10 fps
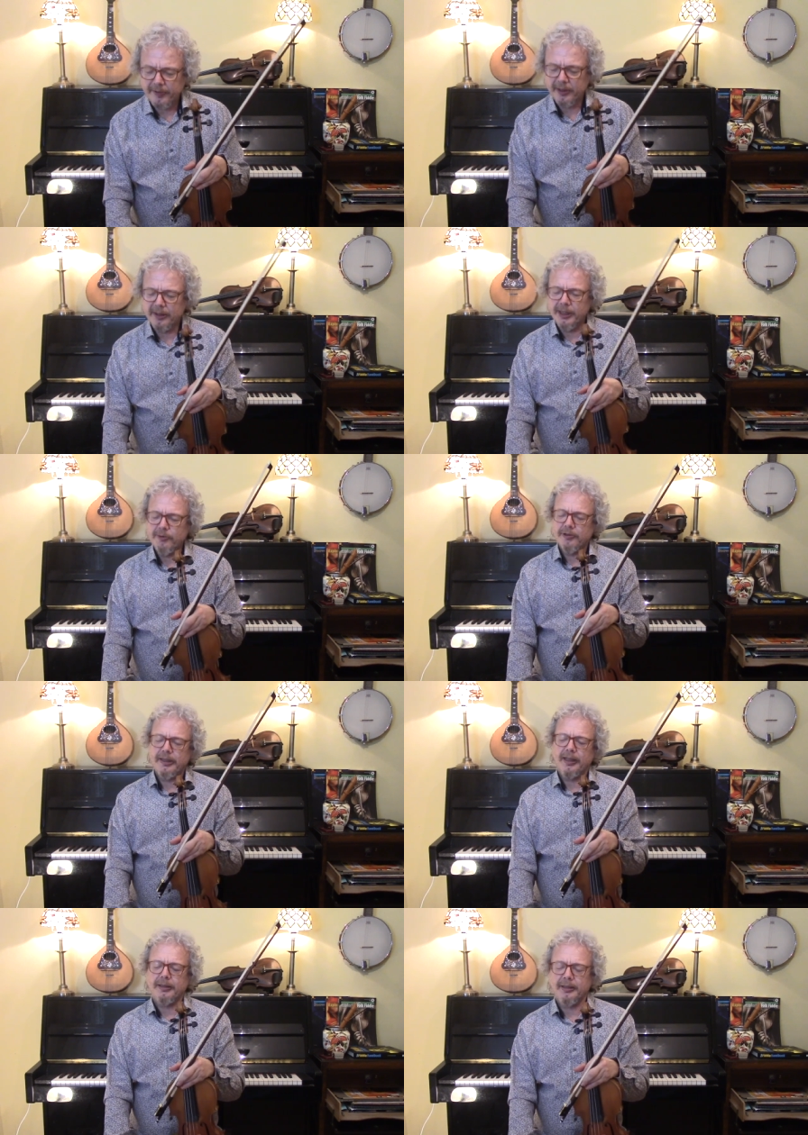then he
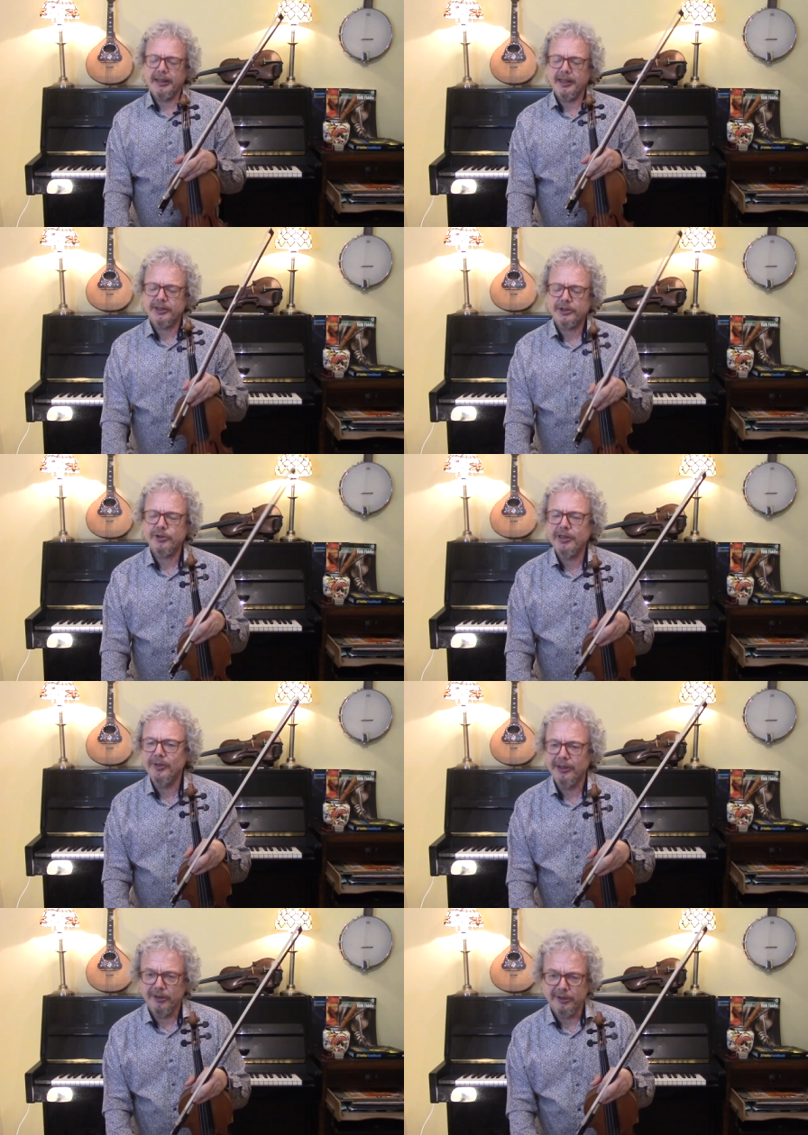would get
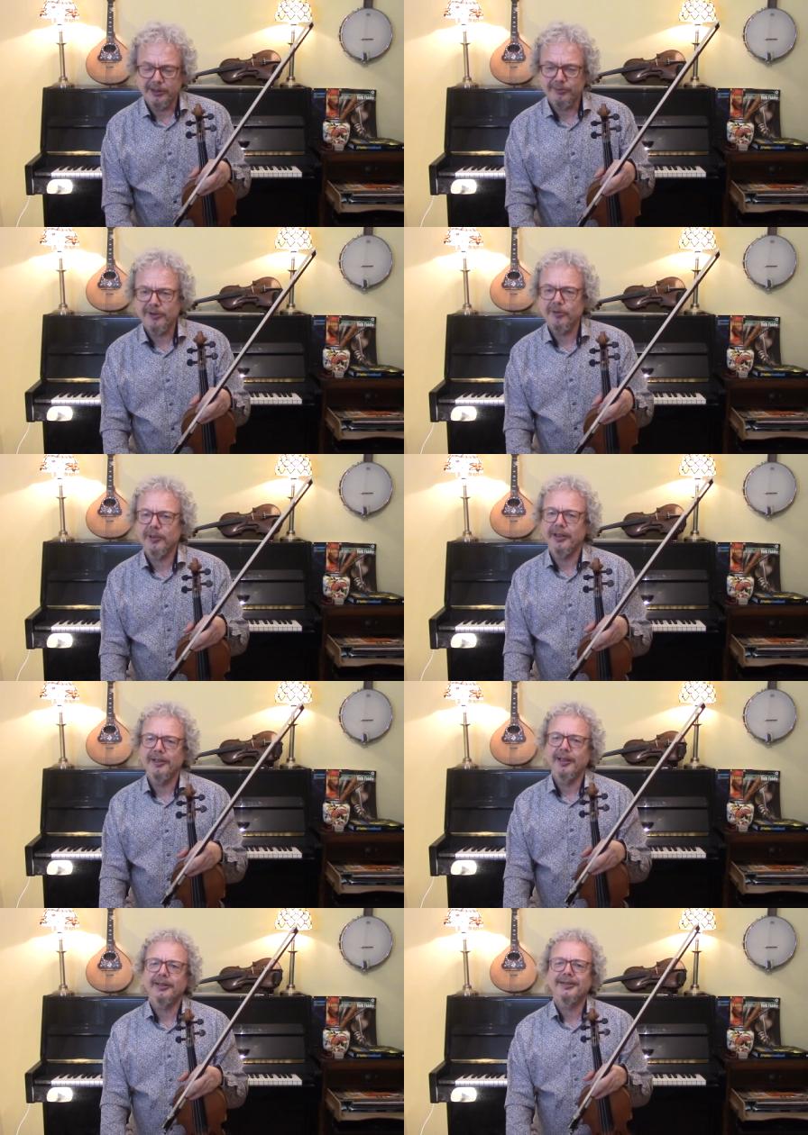extremely annoyed with me
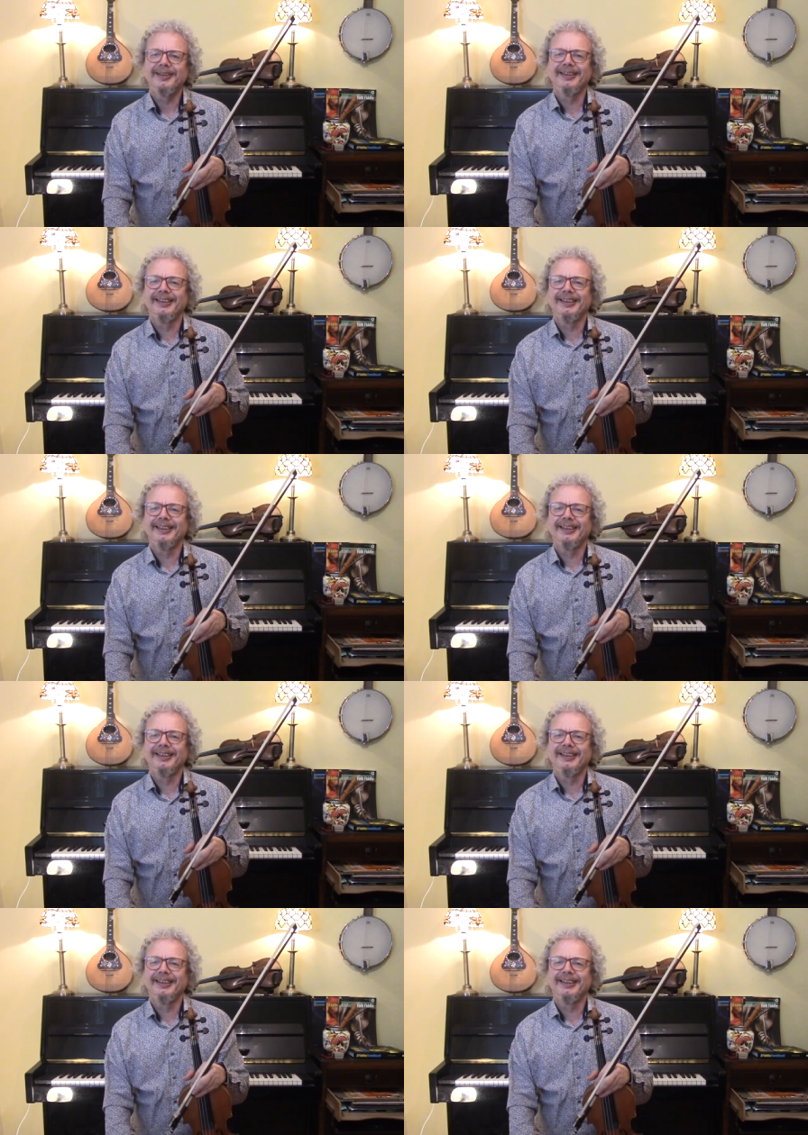playing that.